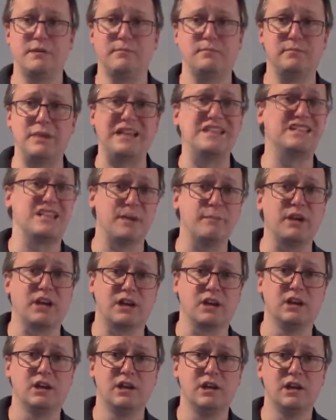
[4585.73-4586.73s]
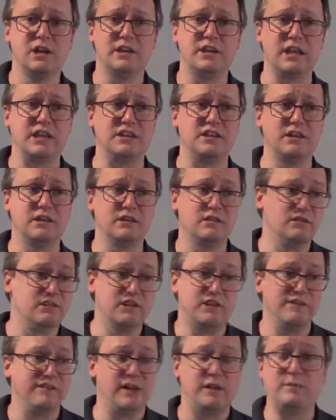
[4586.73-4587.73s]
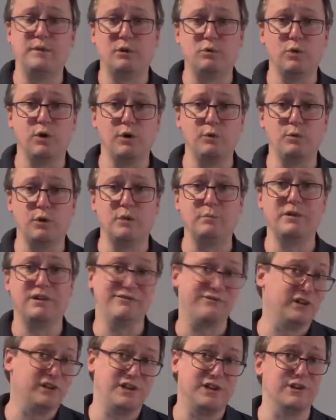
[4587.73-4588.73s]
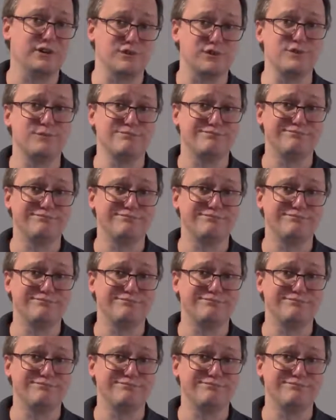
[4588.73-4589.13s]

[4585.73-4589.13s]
pandemic that the developing world will be for years.